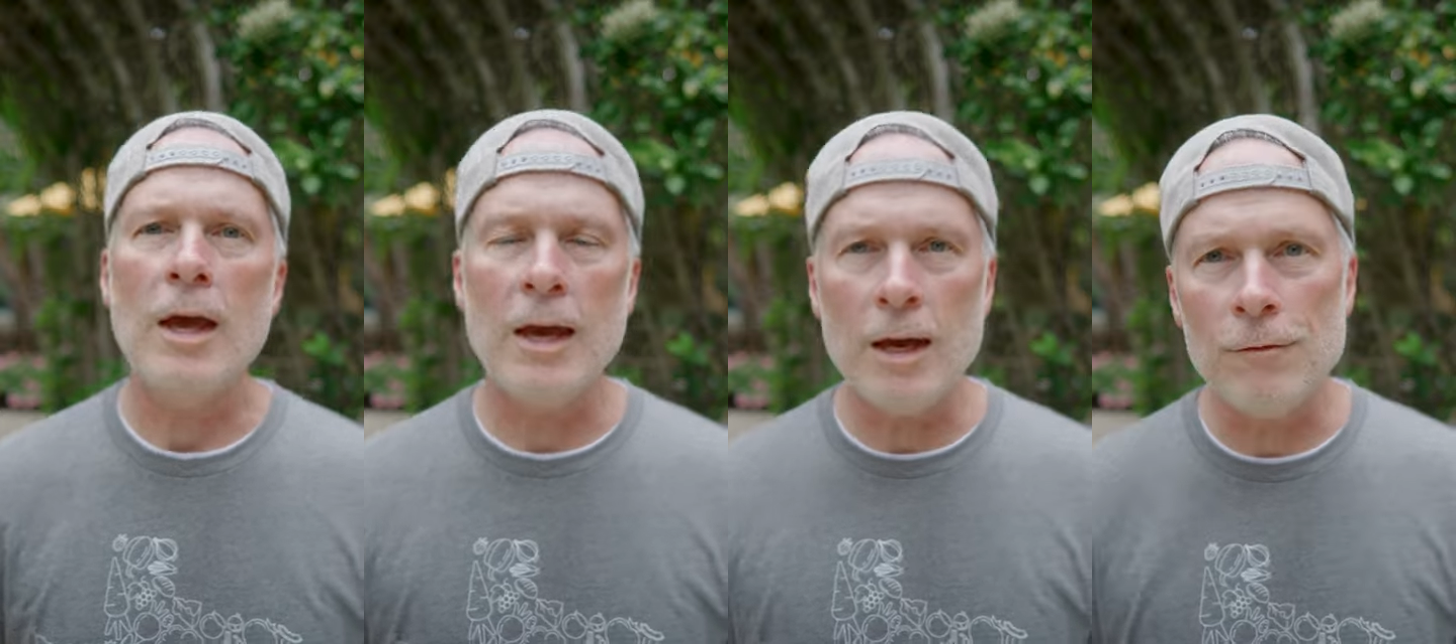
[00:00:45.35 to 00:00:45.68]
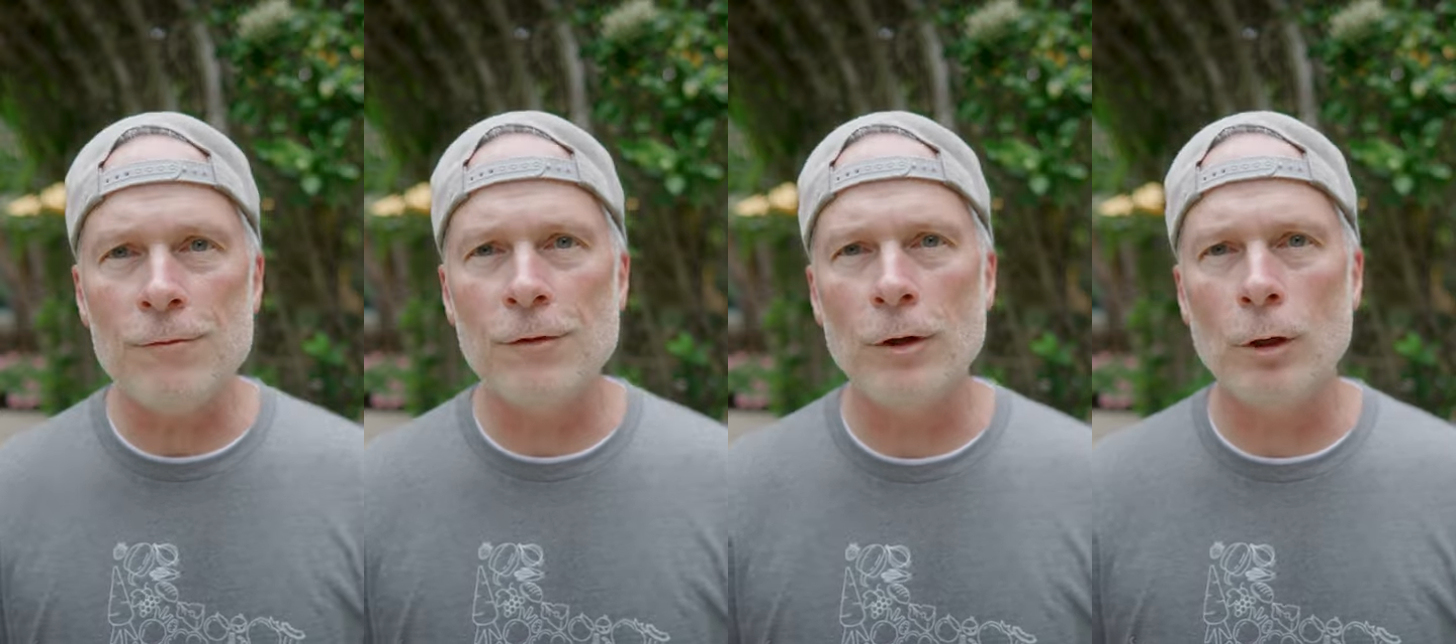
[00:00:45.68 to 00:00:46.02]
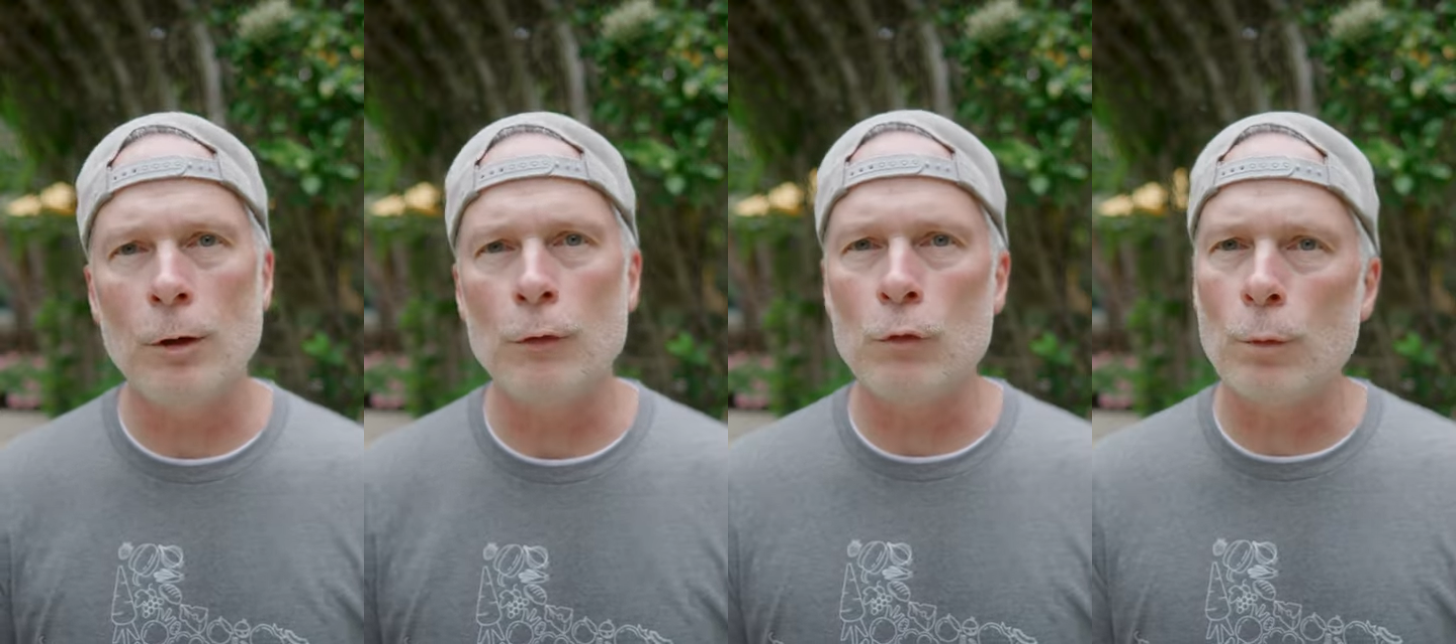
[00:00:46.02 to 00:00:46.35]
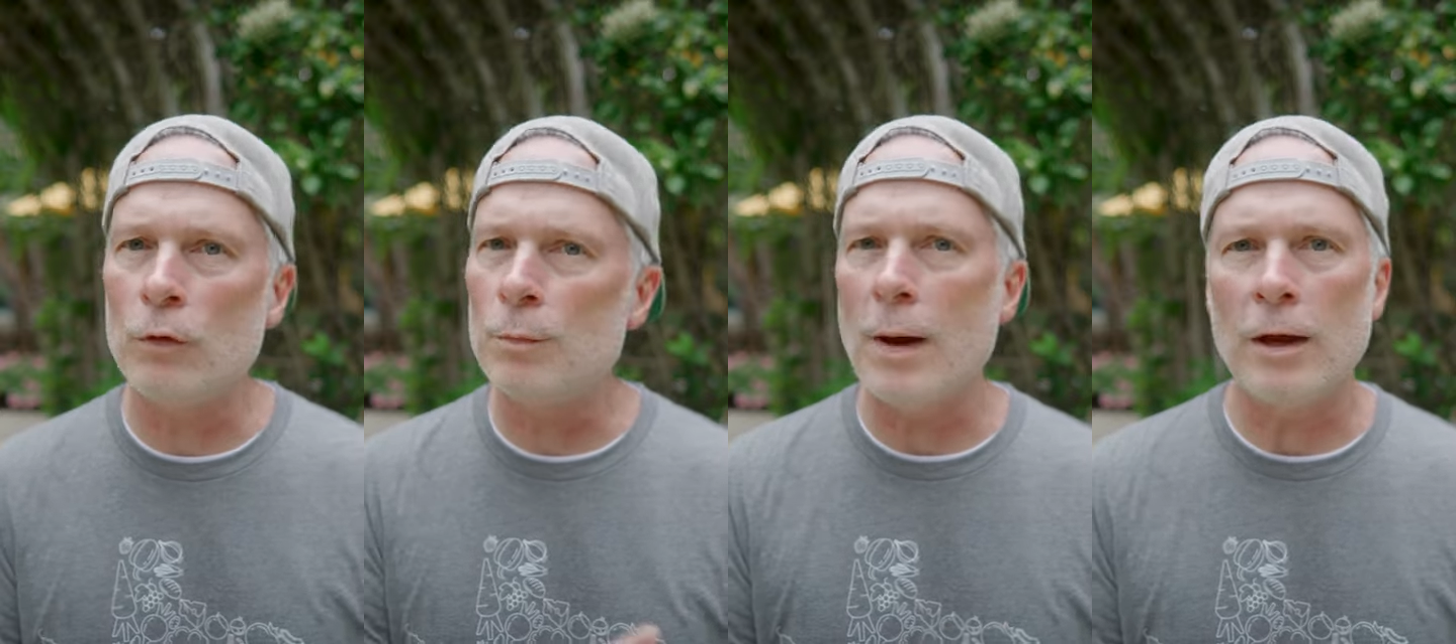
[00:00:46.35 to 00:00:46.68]
and photo and
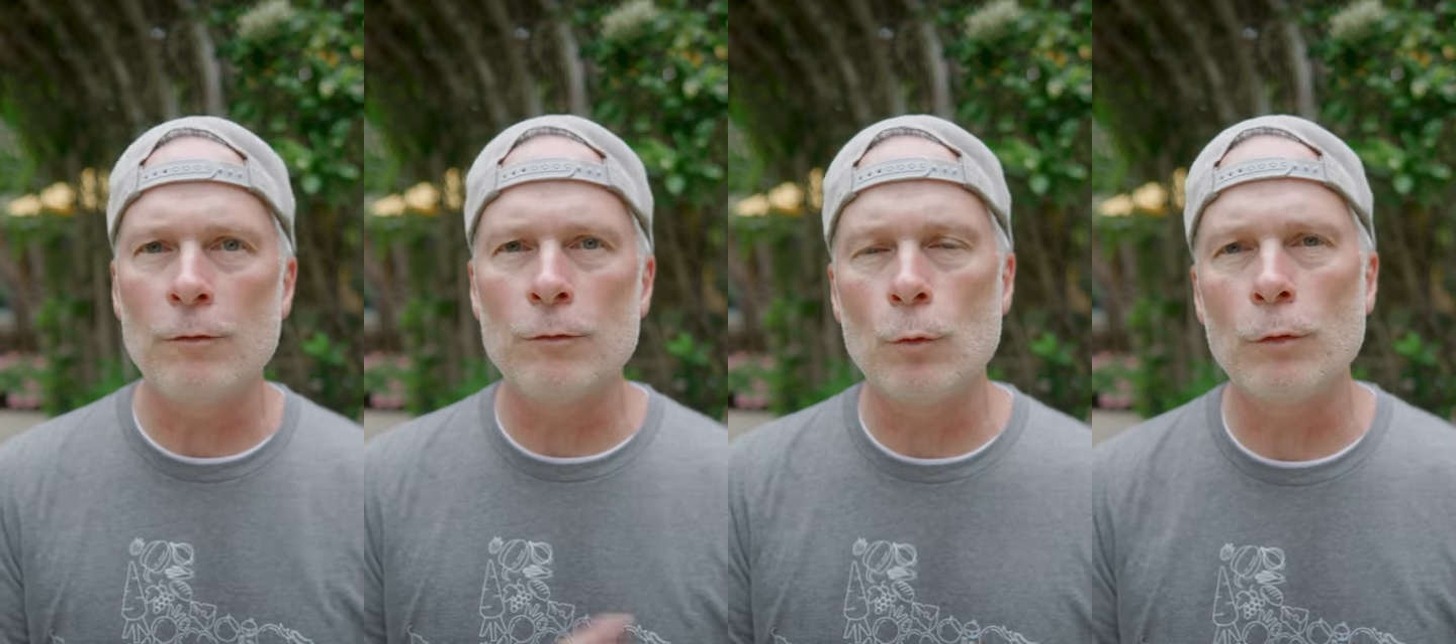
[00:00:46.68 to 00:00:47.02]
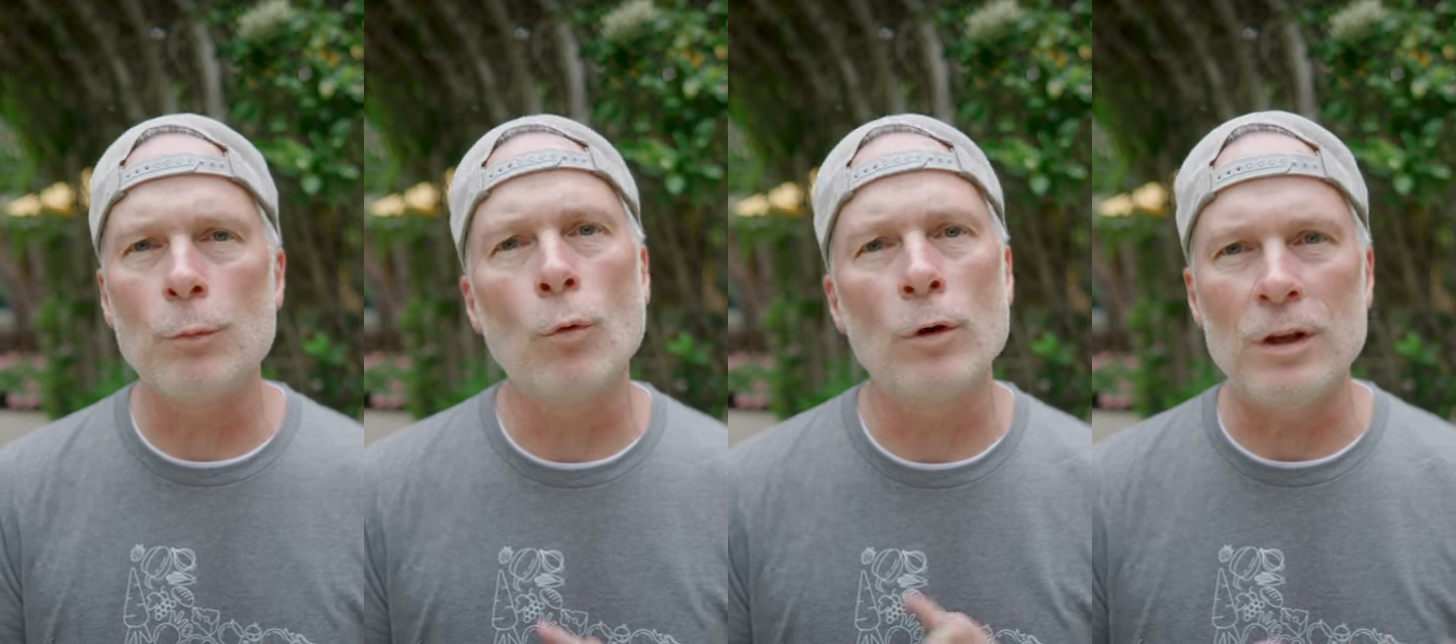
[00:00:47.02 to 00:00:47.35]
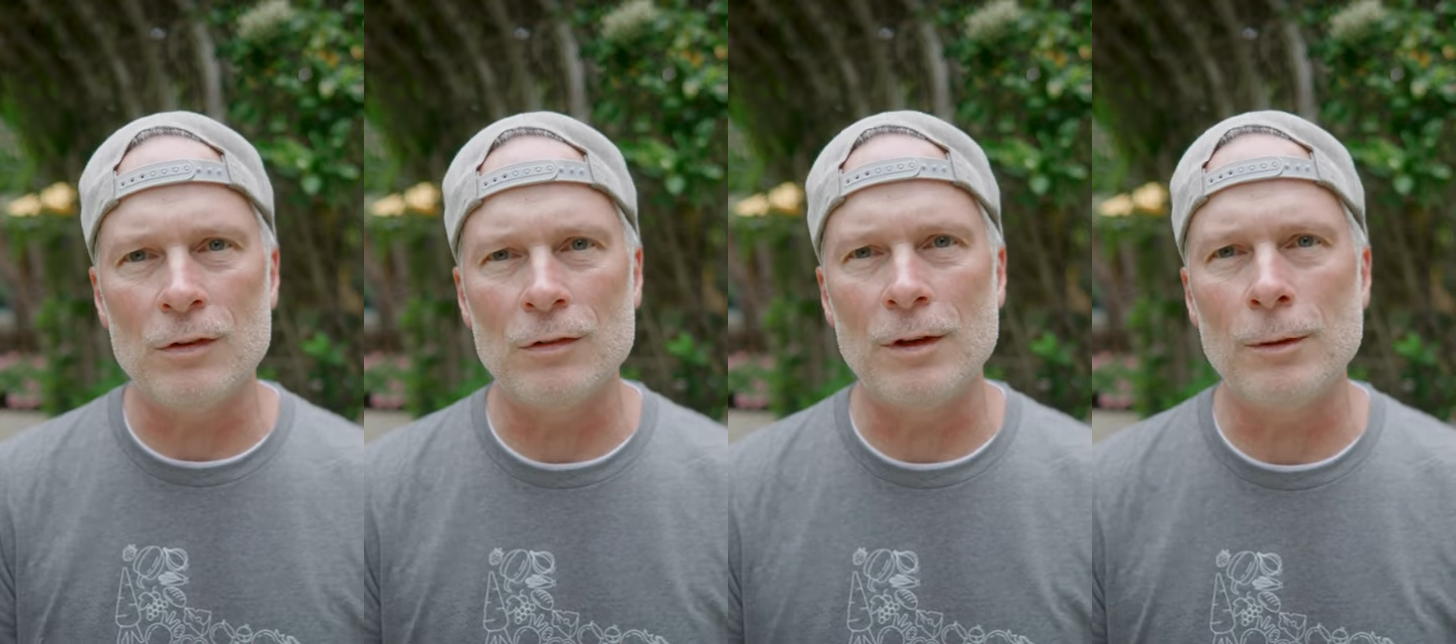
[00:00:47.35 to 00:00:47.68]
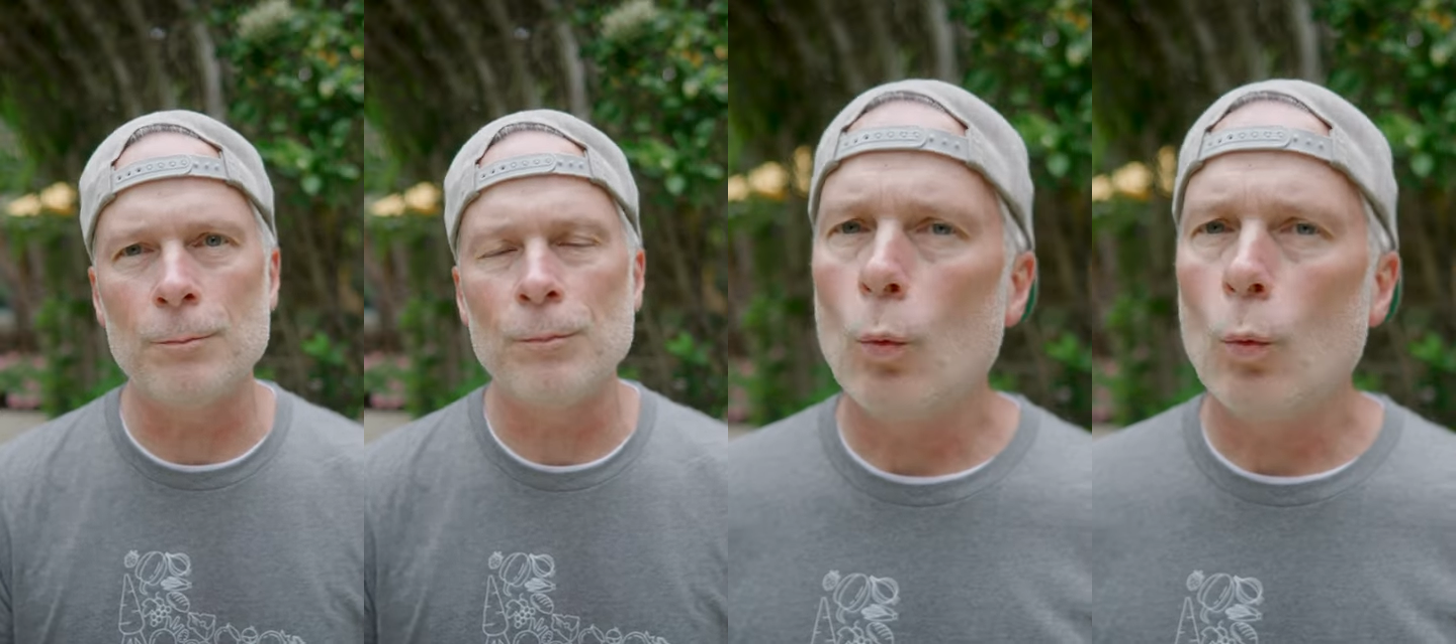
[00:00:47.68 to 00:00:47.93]
switch back and forth more easily.